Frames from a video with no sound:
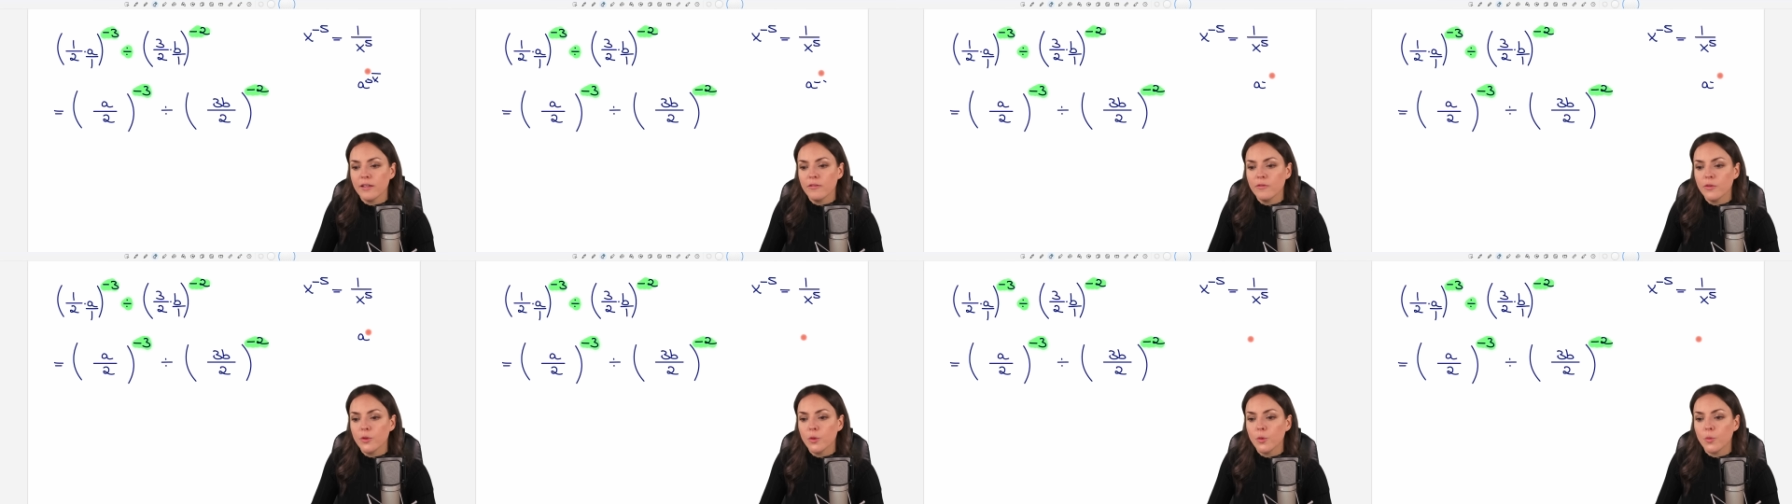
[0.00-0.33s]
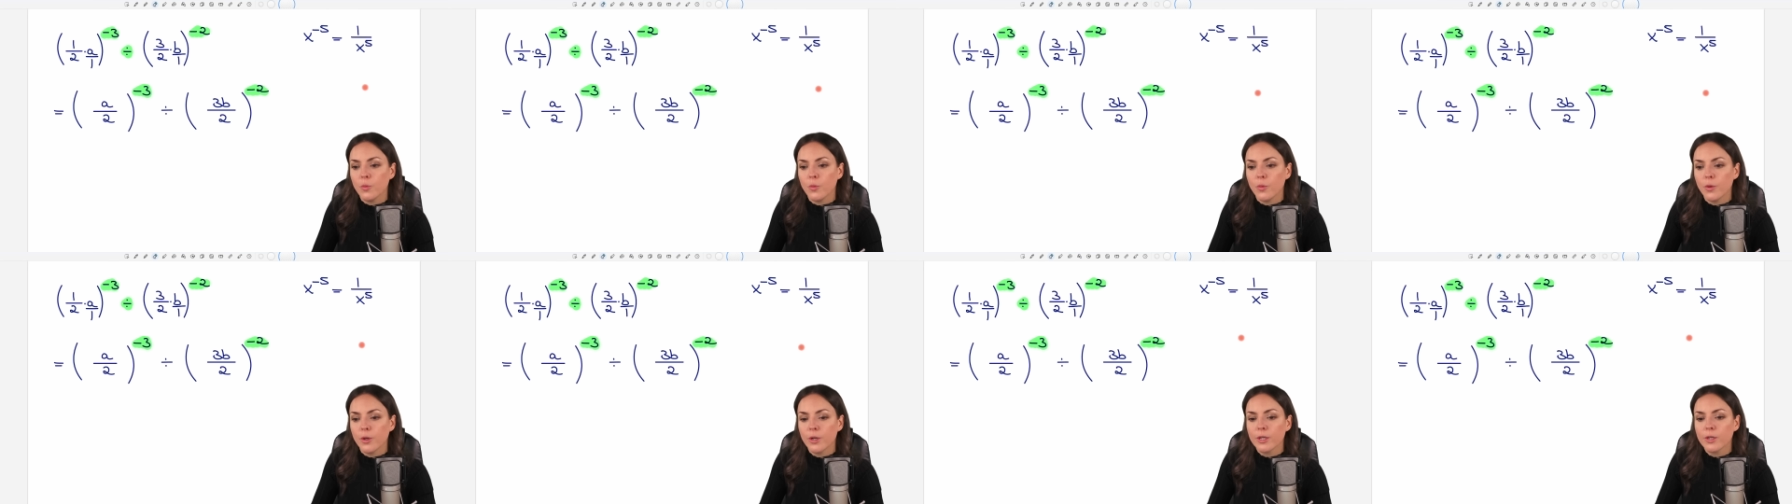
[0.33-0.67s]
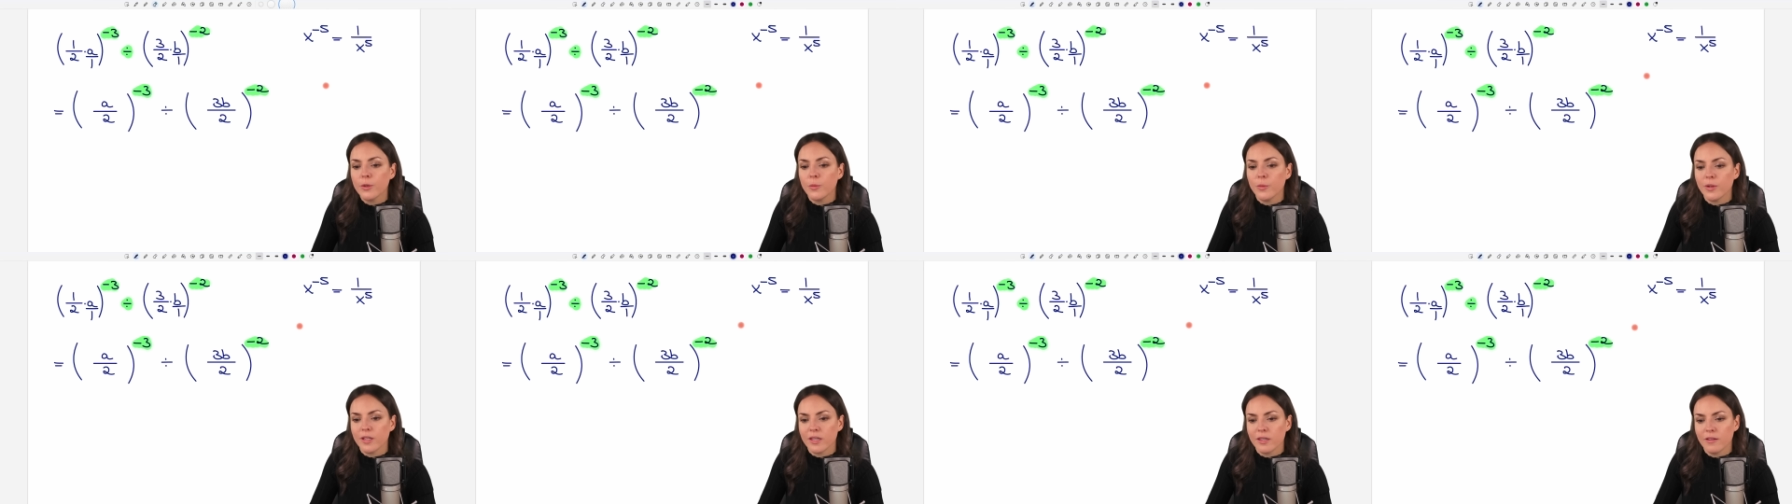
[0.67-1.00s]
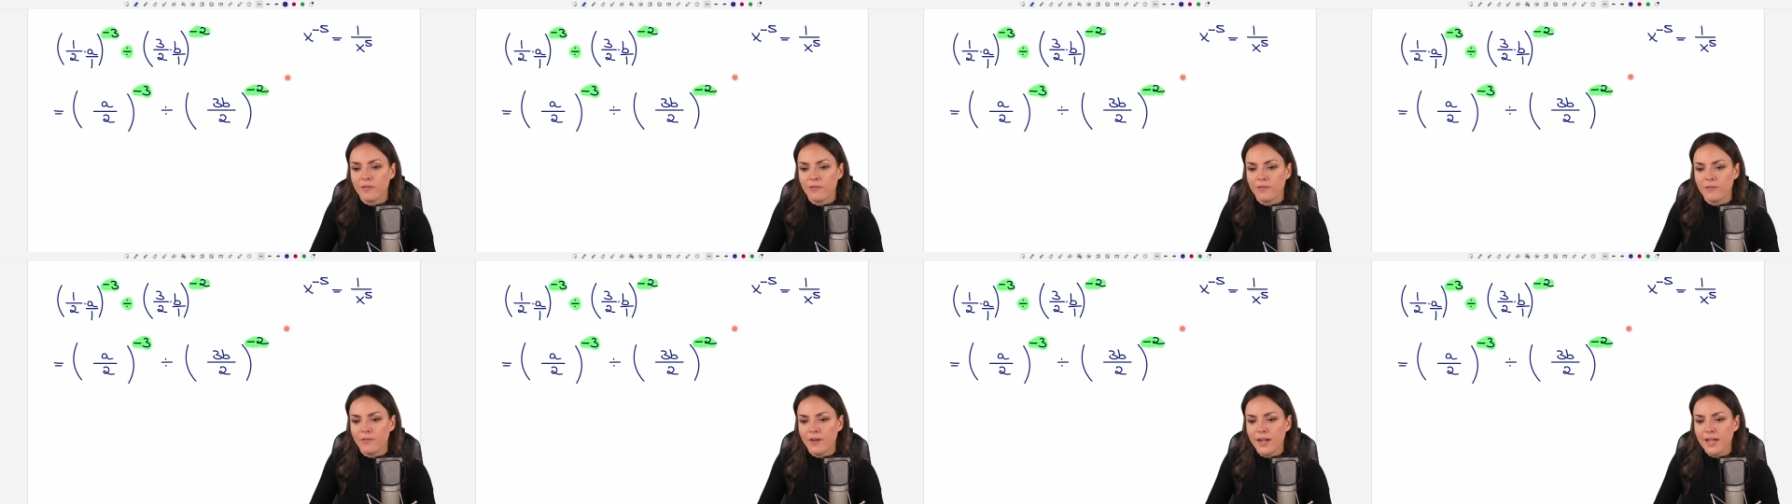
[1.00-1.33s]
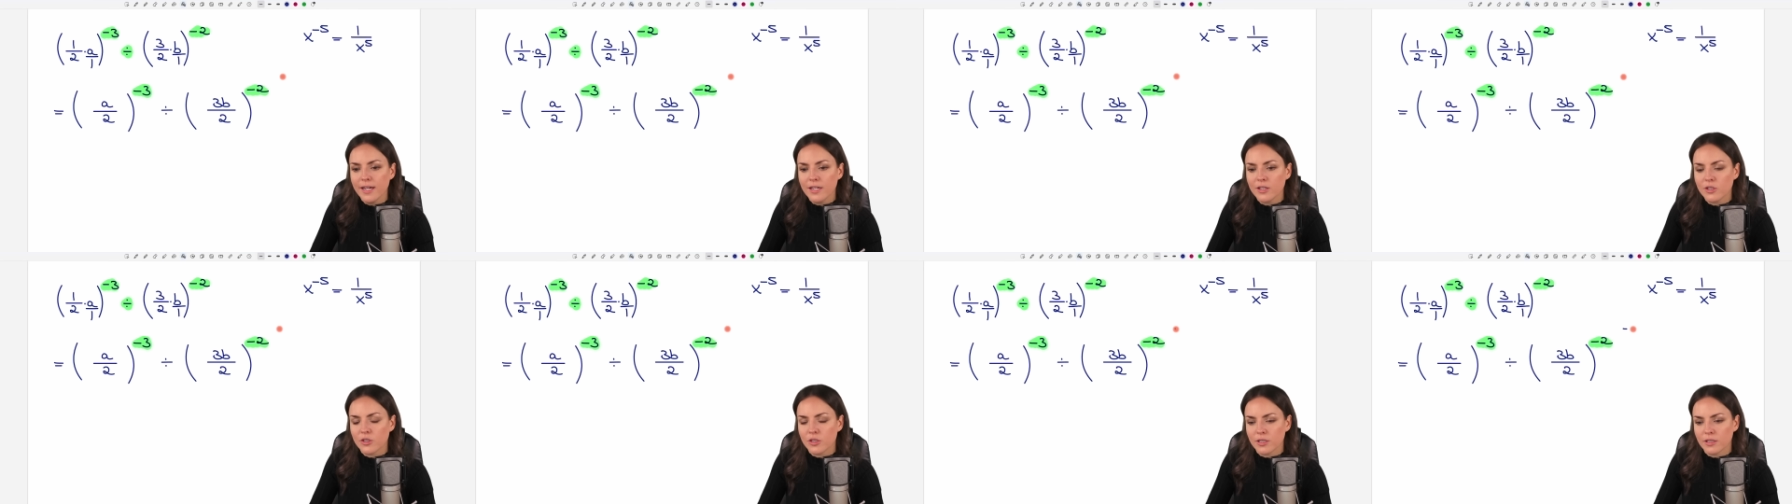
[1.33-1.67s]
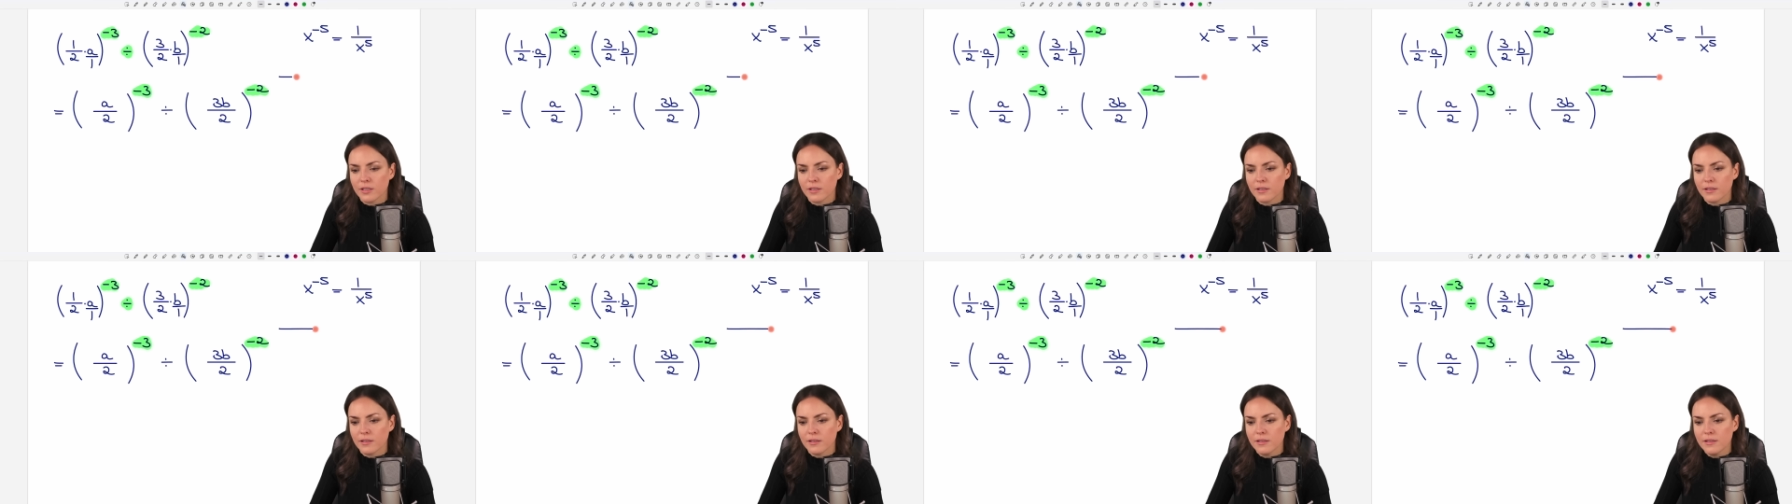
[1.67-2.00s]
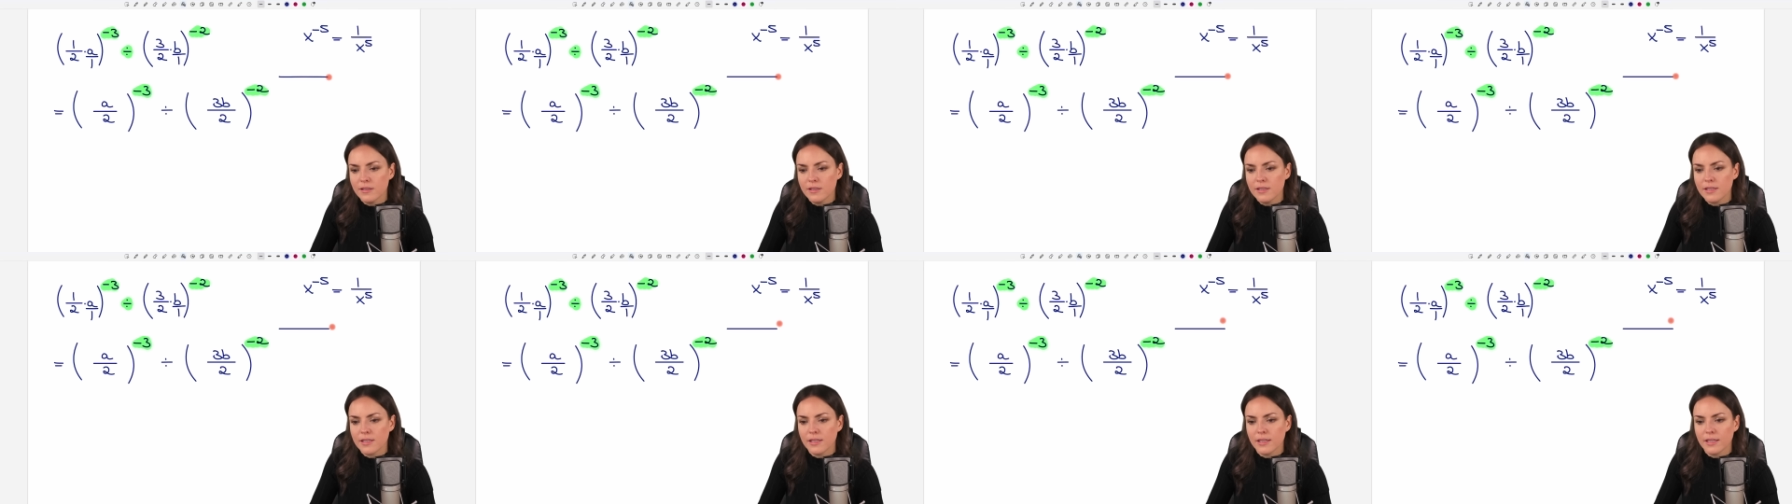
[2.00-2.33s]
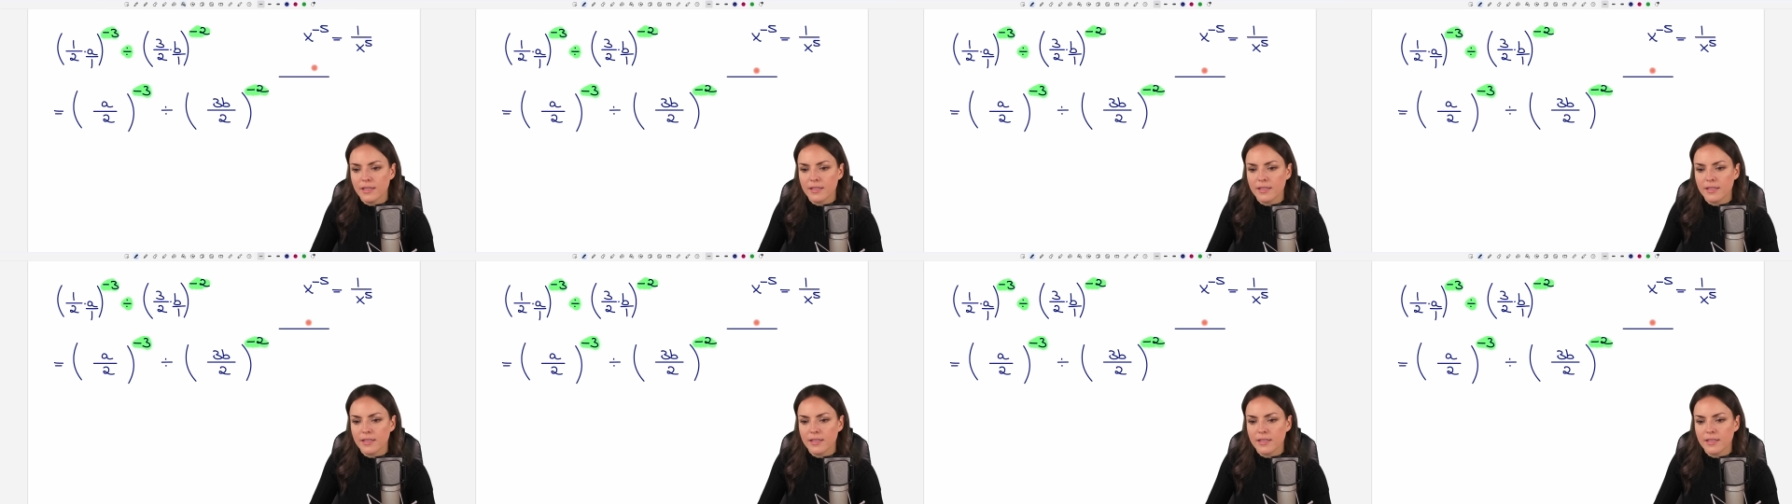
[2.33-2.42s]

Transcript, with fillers: if you work with fractions.